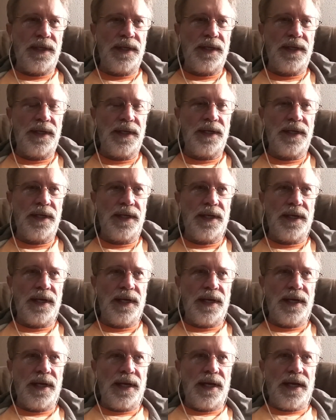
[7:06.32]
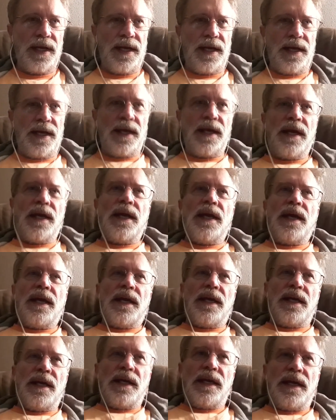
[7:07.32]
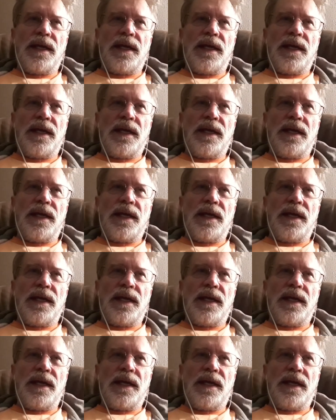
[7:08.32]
[no speech]